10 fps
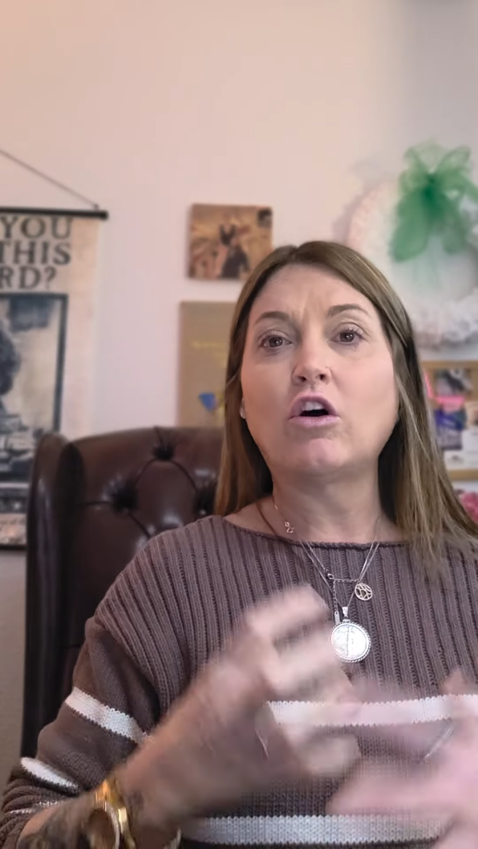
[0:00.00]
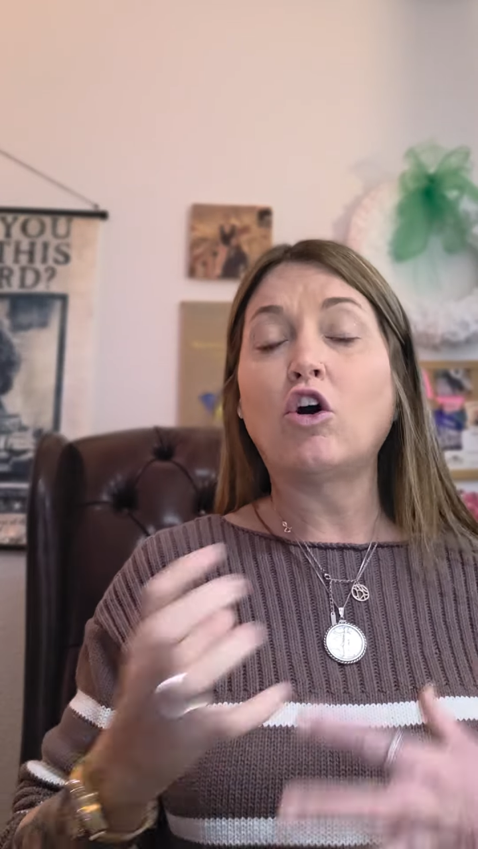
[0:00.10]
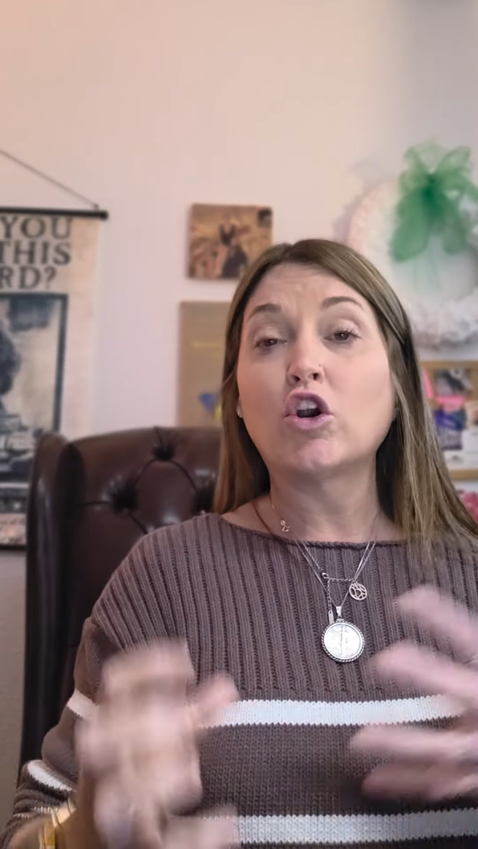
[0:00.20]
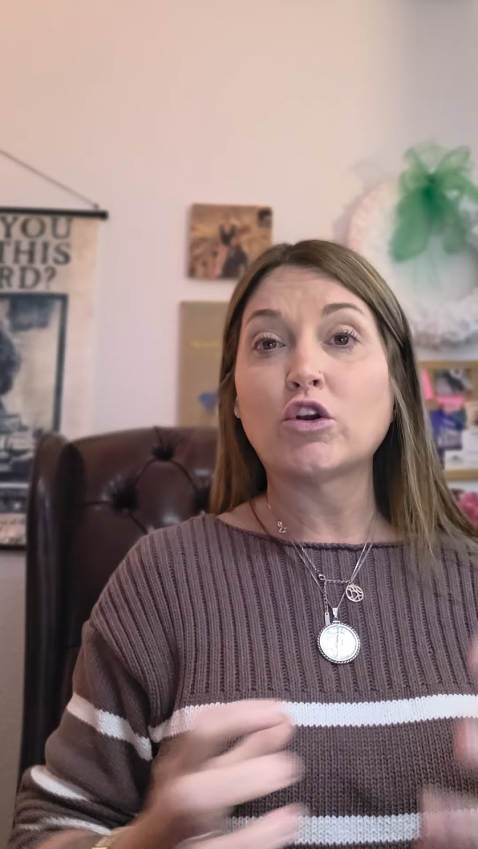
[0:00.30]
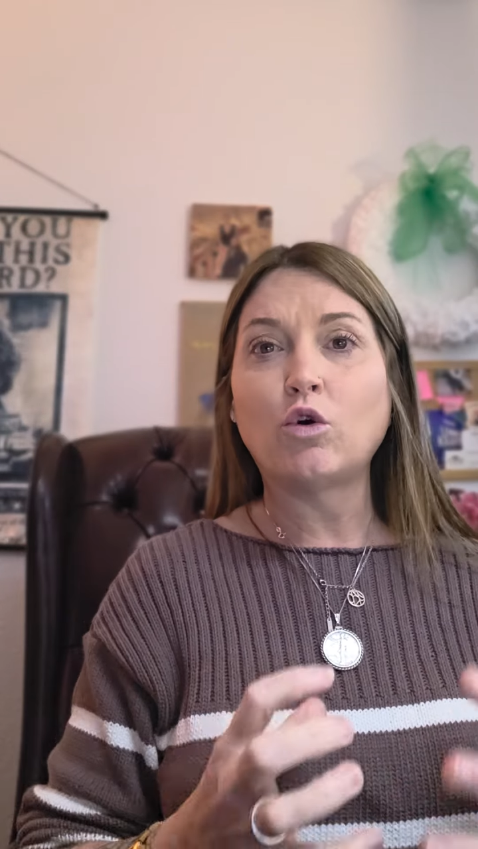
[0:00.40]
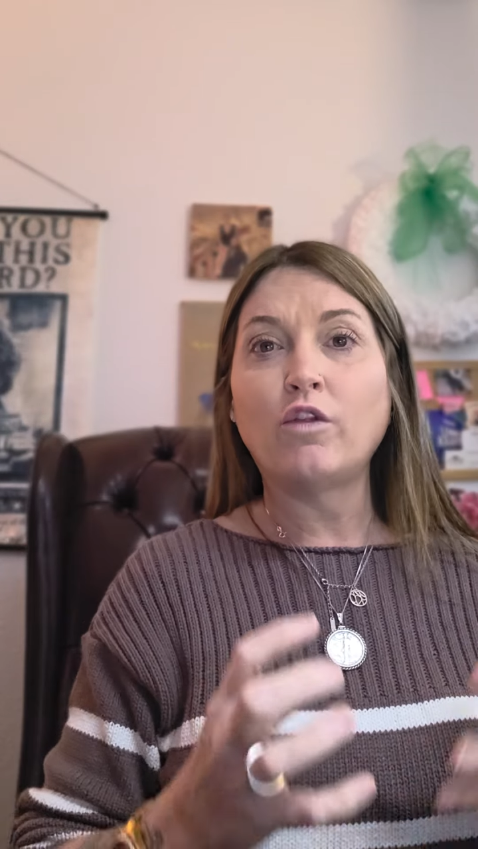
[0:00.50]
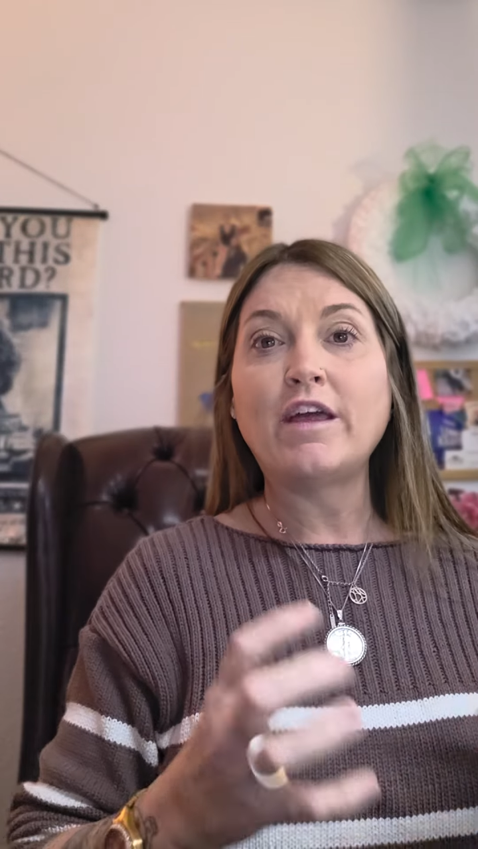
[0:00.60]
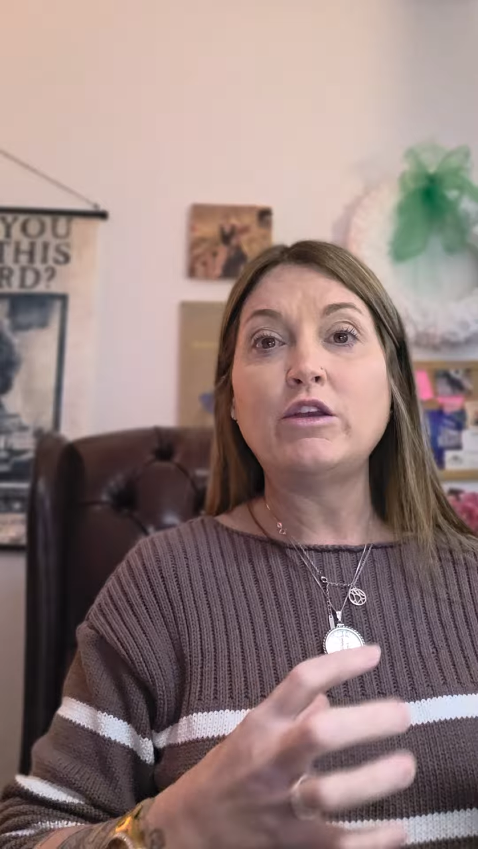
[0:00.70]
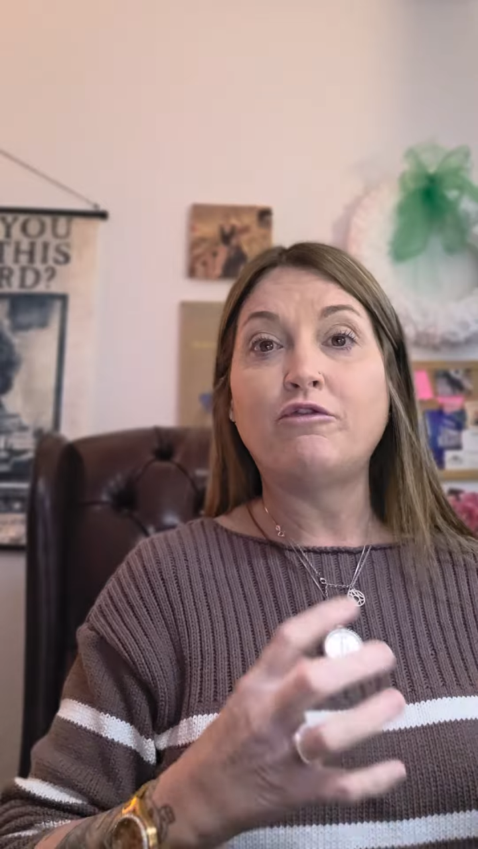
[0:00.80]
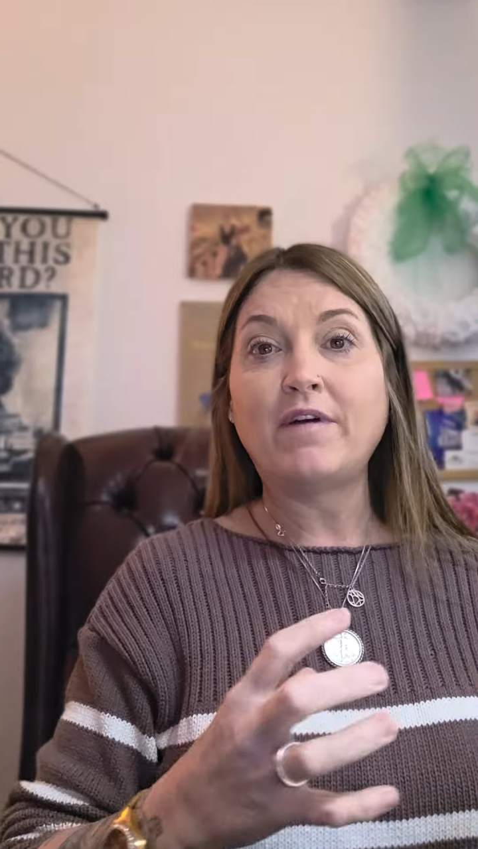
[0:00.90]
article
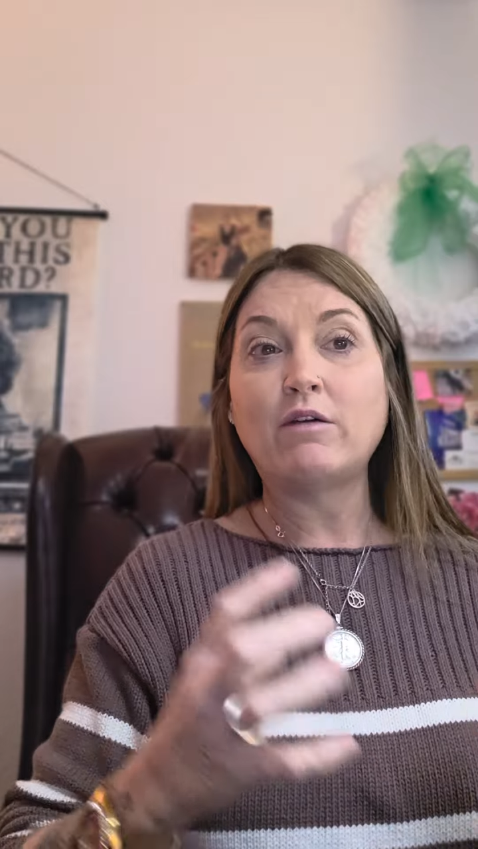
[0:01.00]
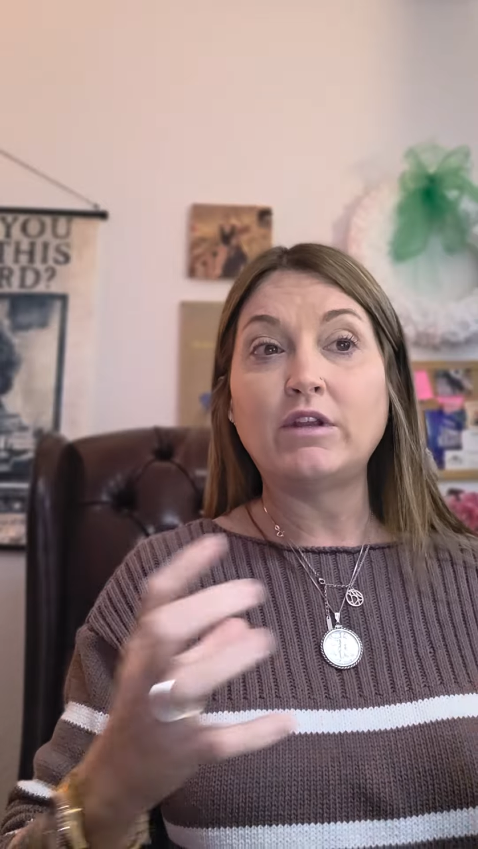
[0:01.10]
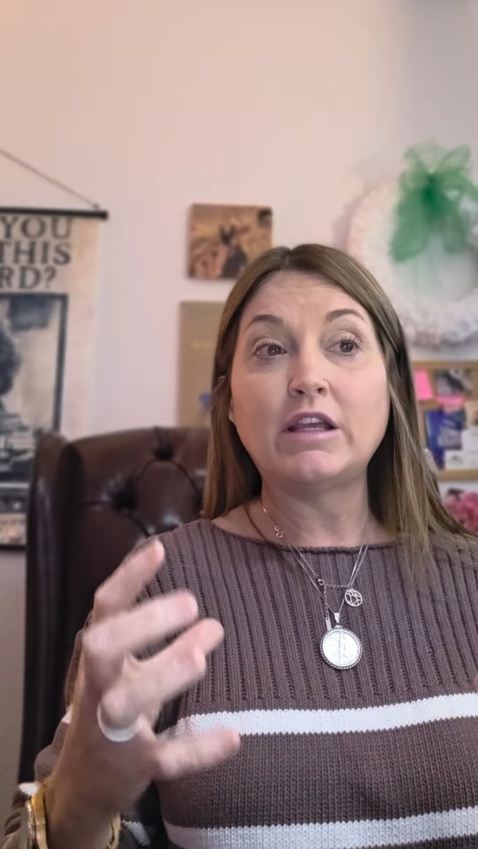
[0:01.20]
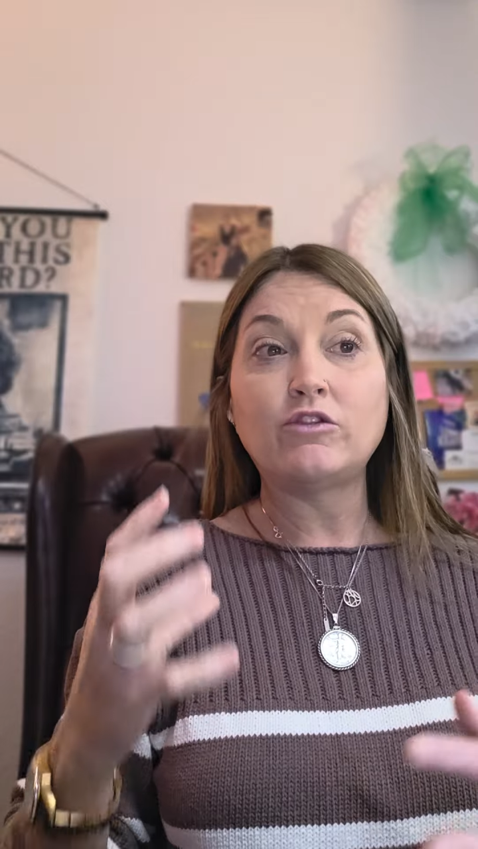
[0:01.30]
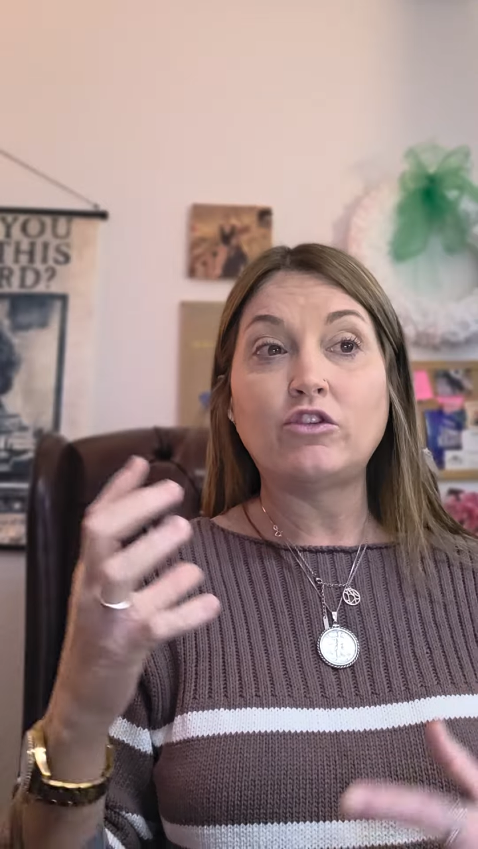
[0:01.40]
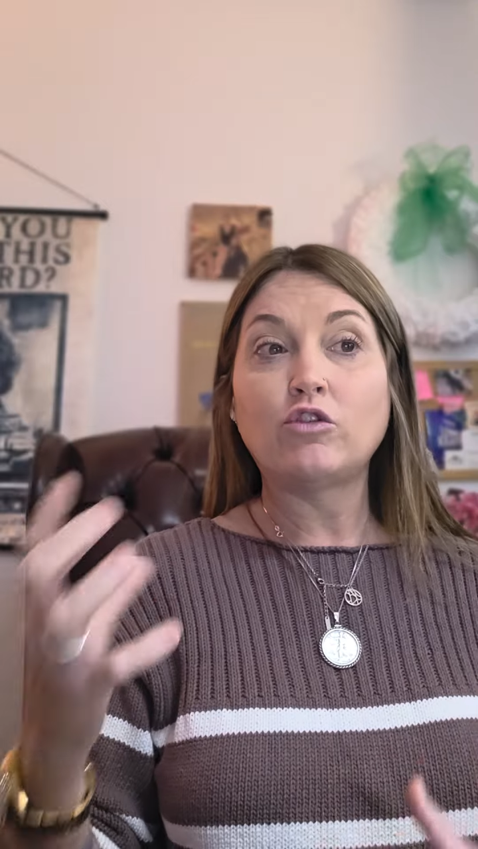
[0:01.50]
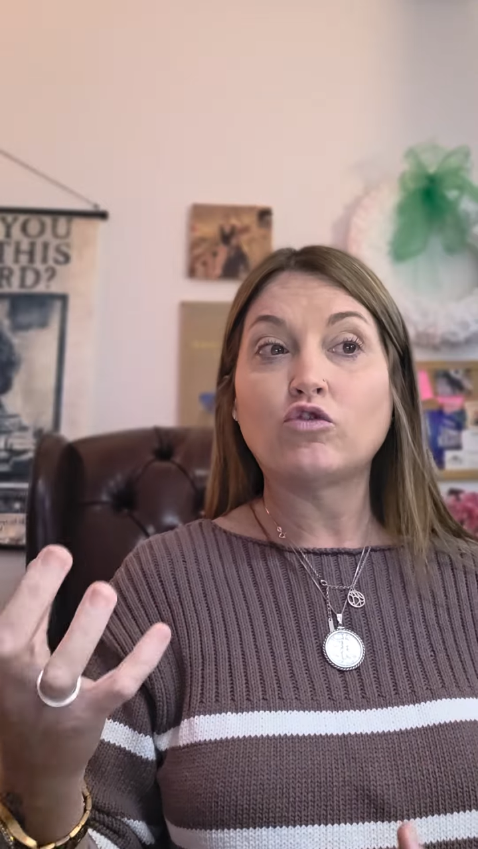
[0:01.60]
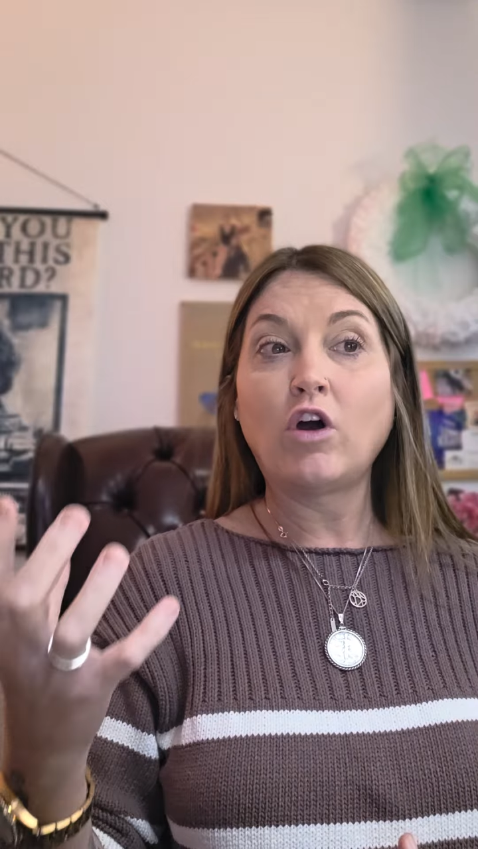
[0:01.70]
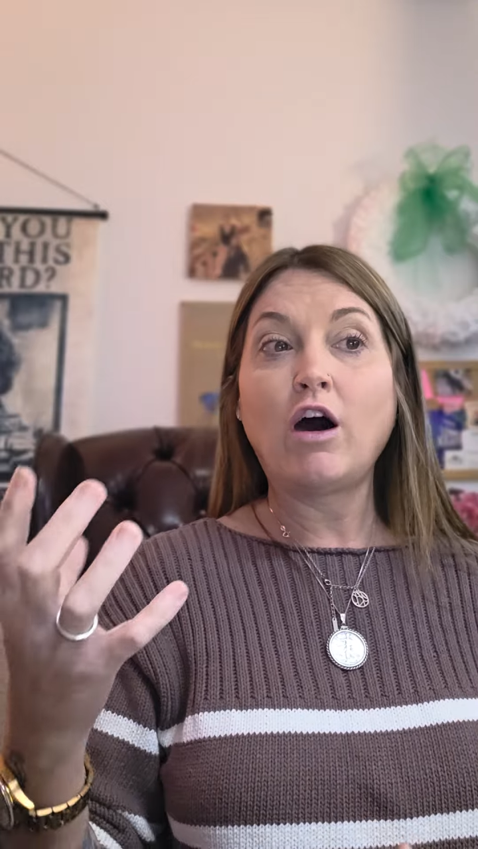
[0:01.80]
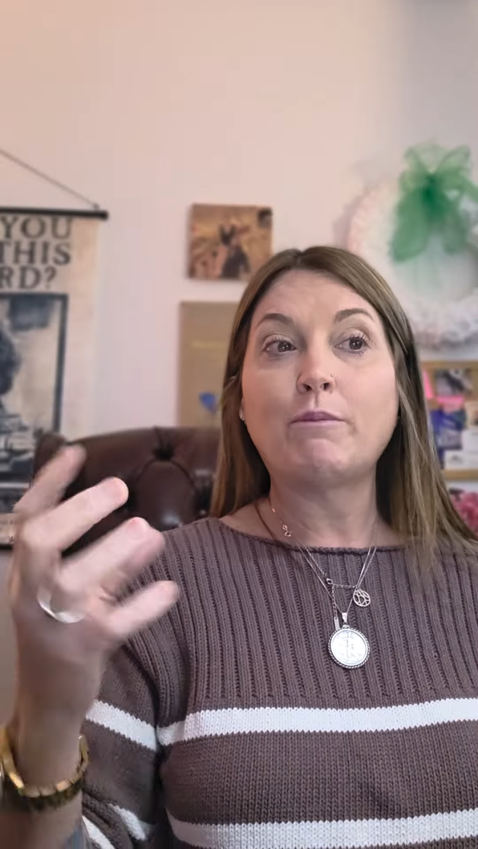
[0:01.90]
that you found to get to your
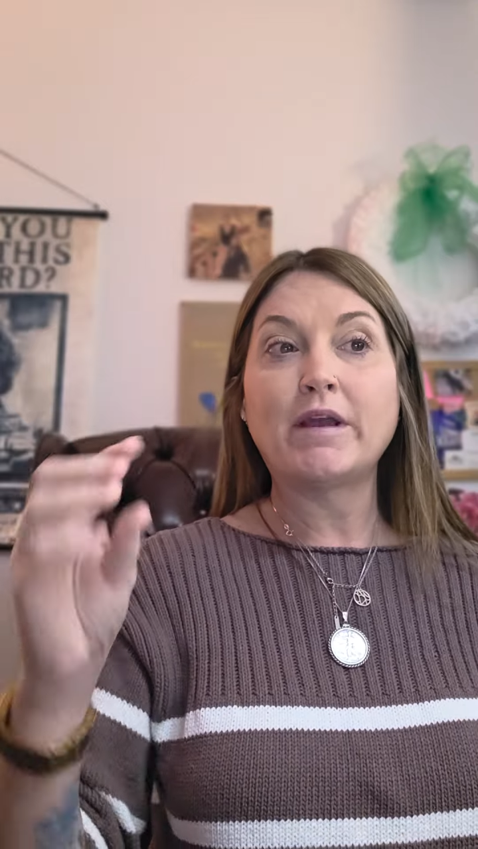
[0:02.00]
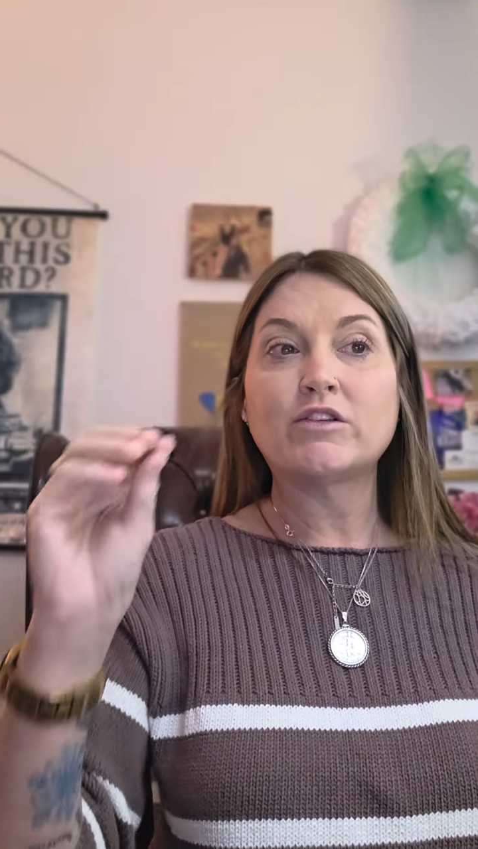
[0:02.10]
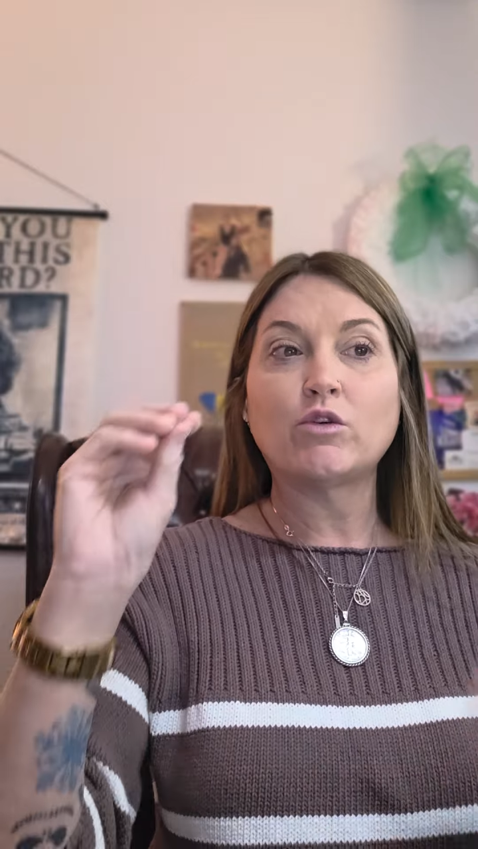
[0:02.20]
topic.